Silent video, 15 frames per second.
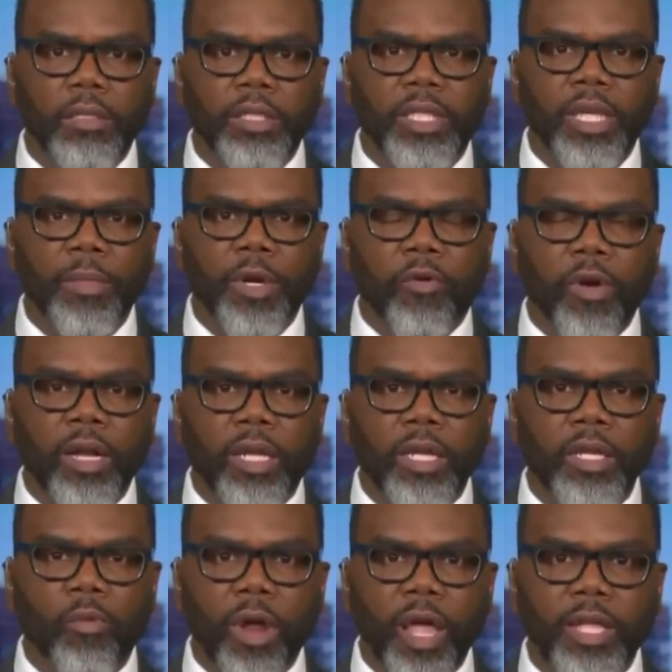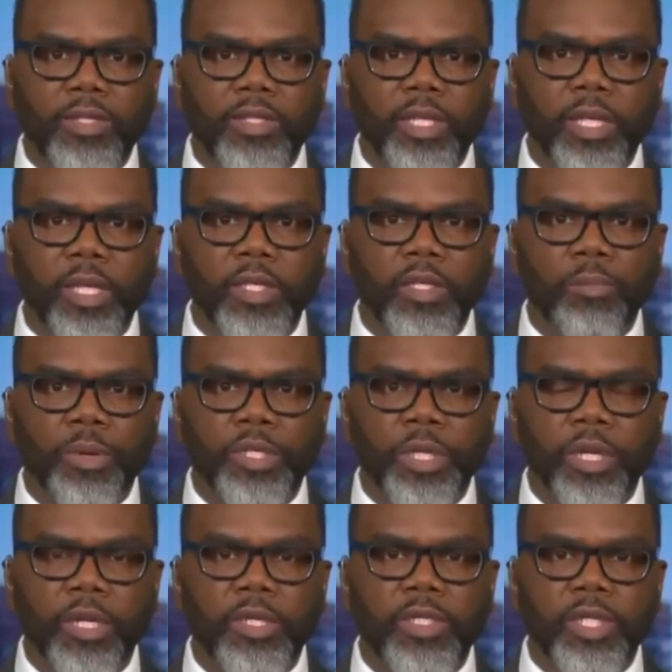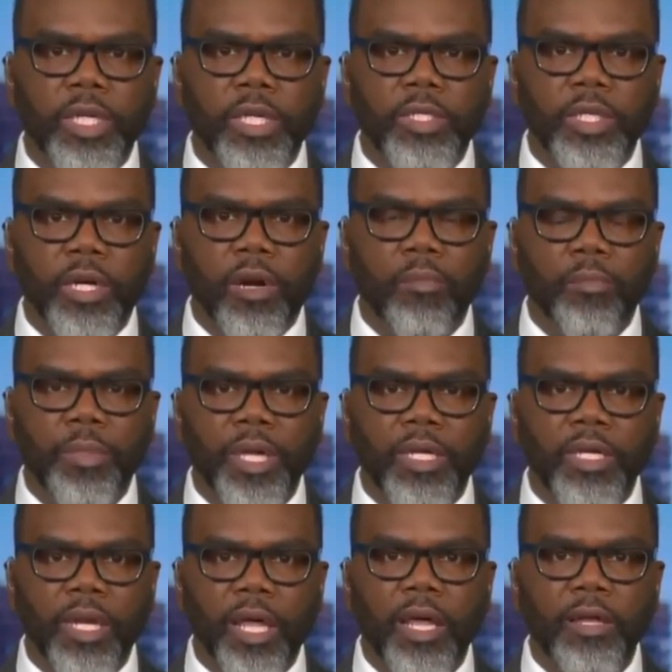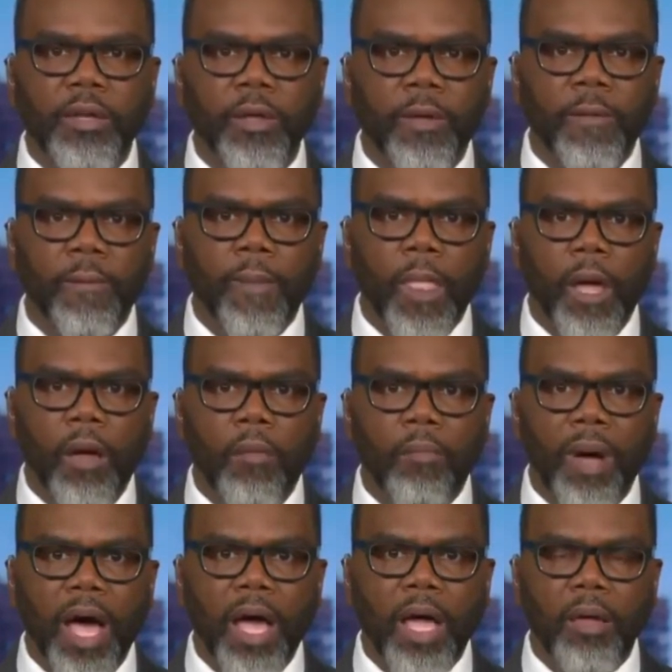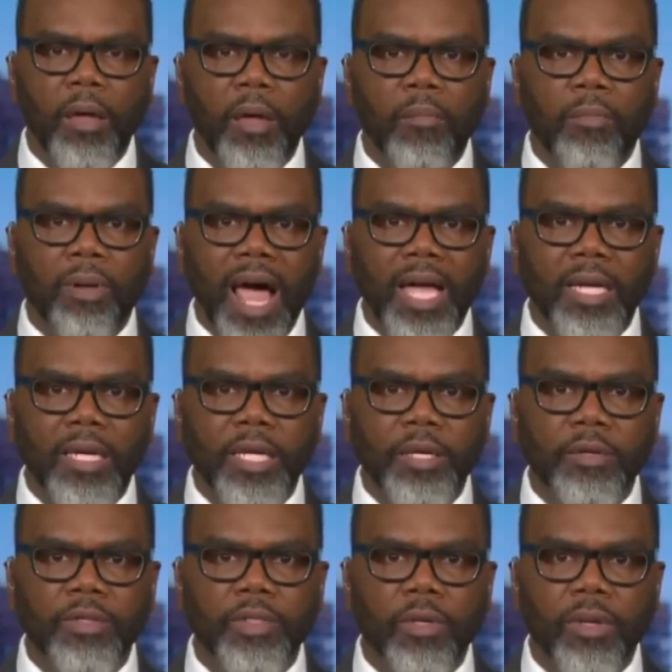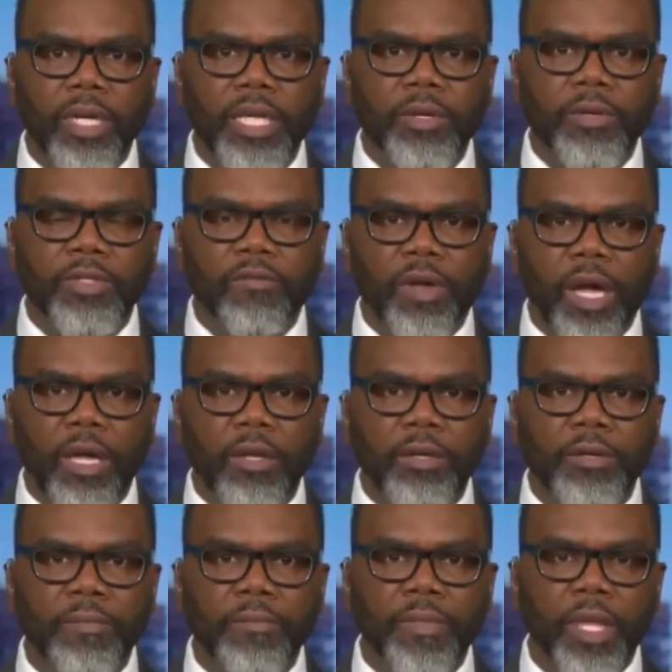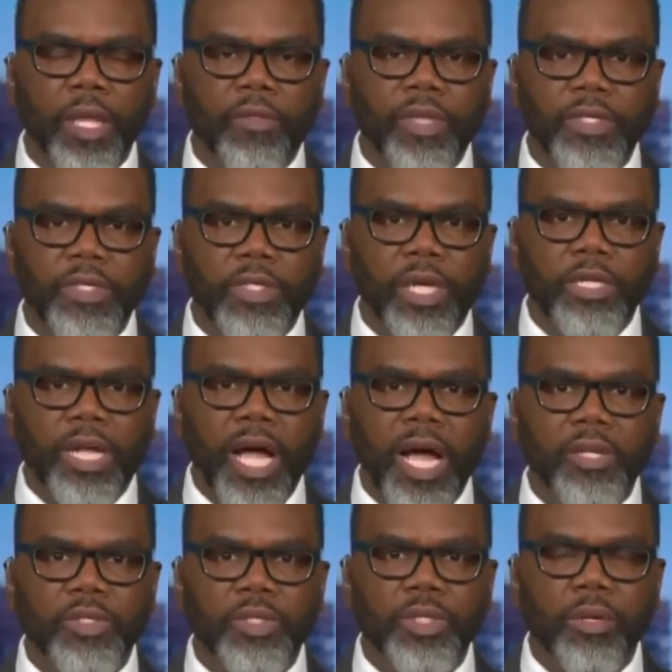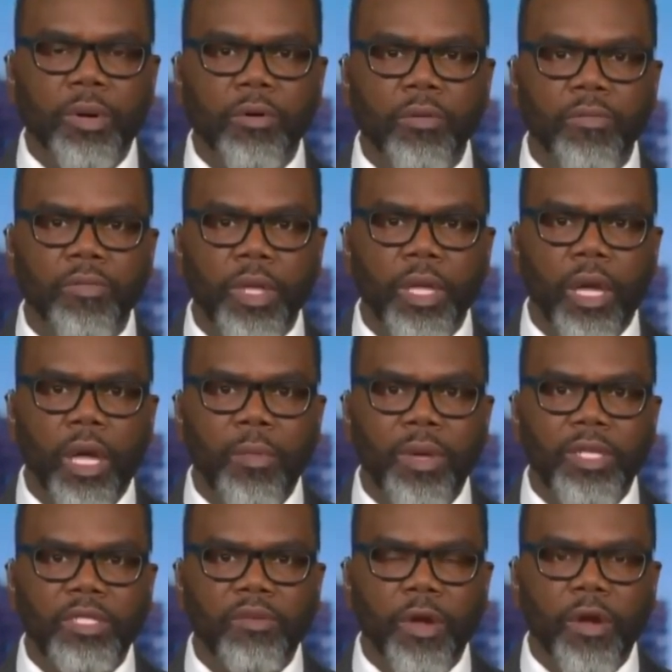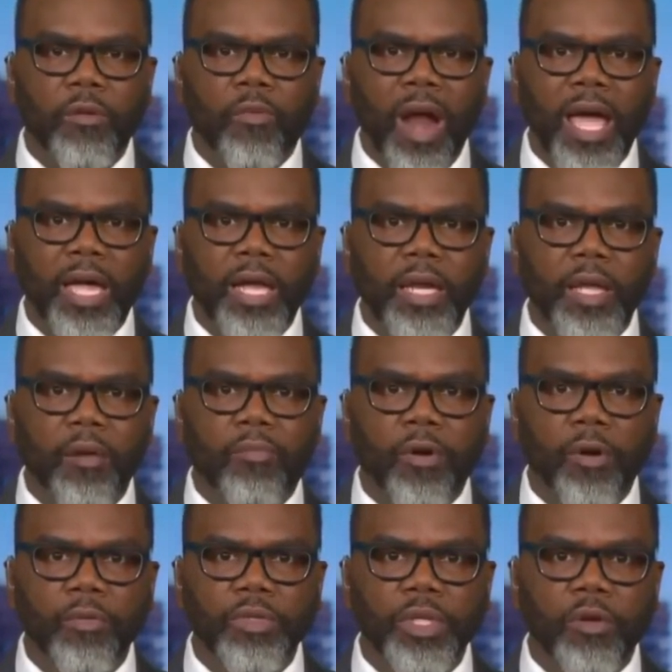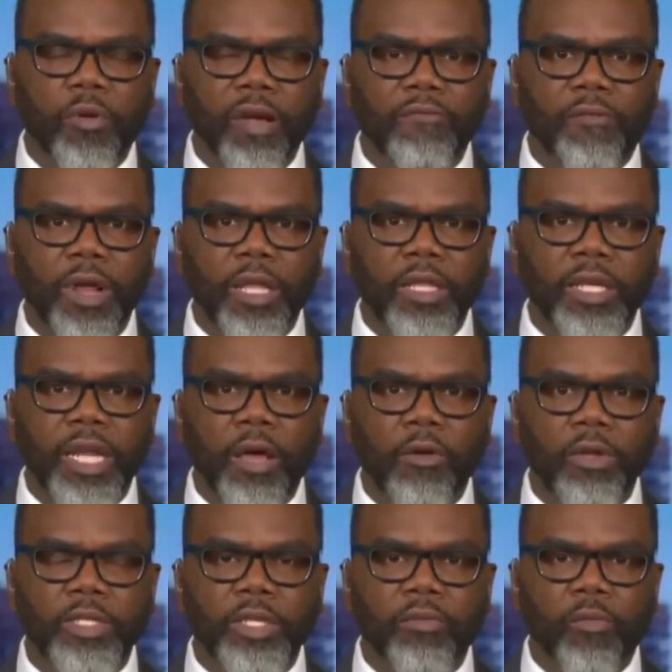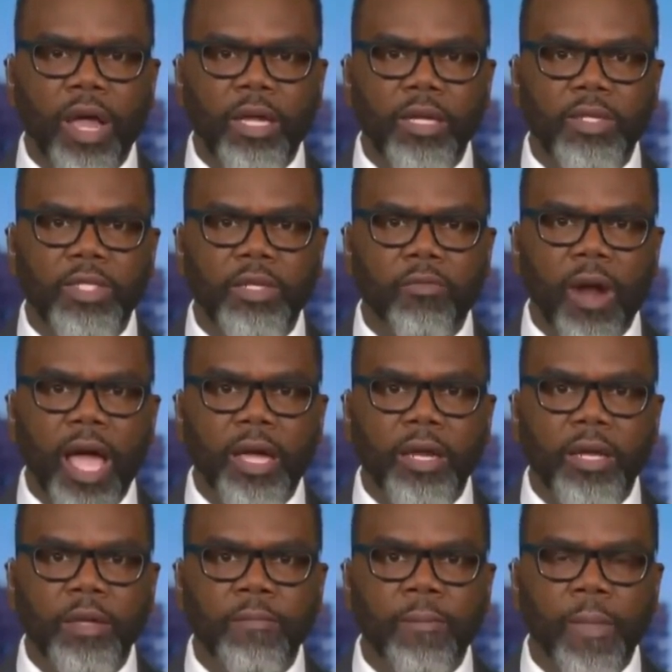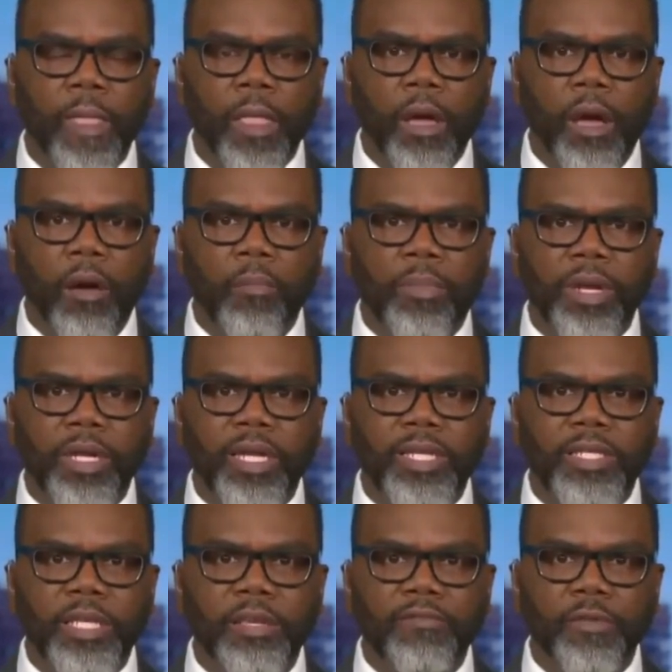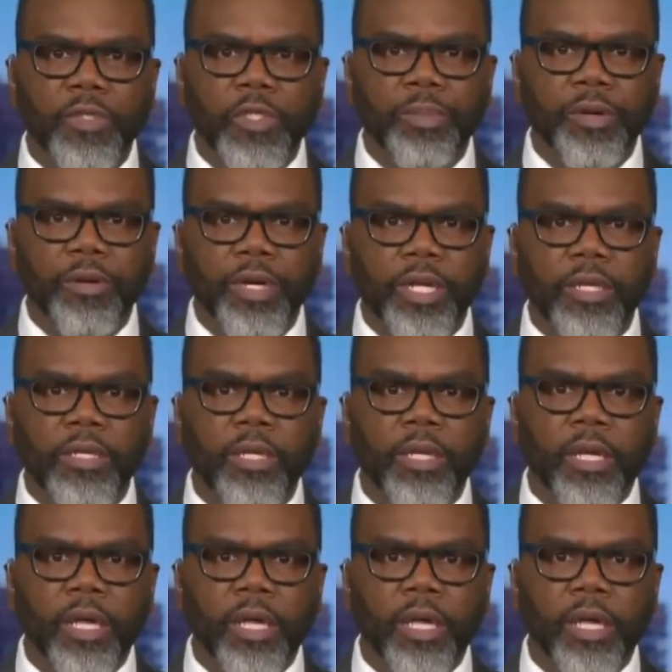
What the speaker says: democratically ran cities, and particularly cities that are being led by black leaders or leaders of color. This is unconscionable. I mean, it's a very raggedy approach. And quite frankly, not only is it reckless and raggedy, but it is evil spirited.